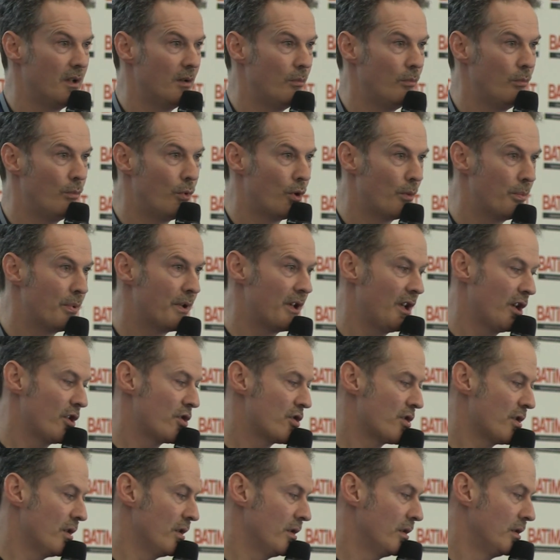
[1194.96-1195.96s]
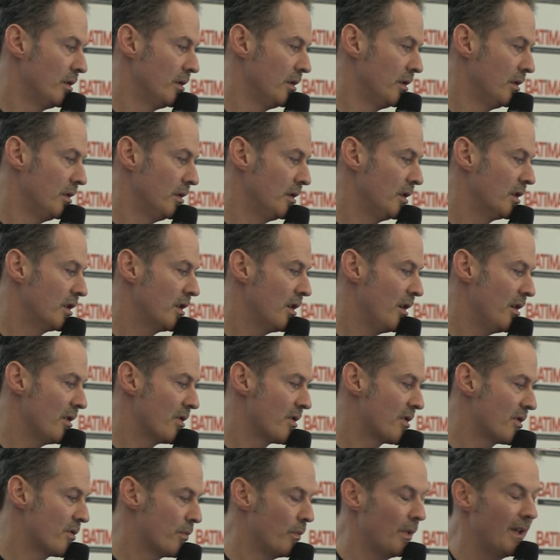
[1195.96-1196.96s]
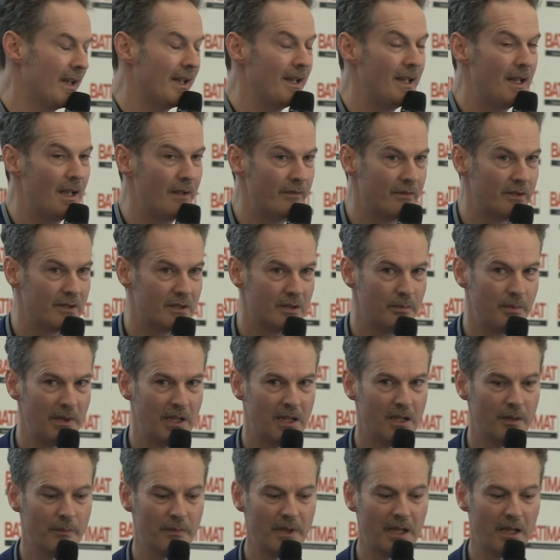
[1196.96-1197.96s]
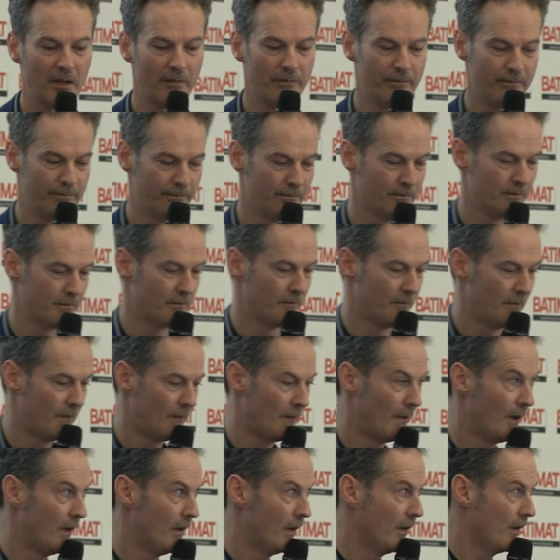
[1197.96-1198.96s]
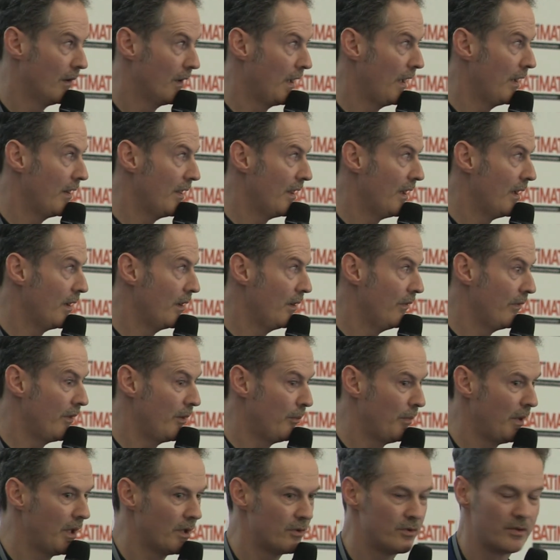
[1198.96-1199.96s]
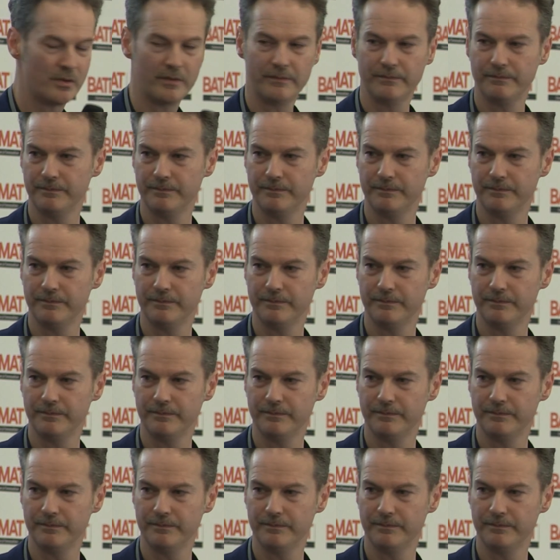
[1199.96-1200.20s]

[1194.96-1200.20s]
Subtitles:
more production, the costs will inevitably come down. Okay, thank you very much.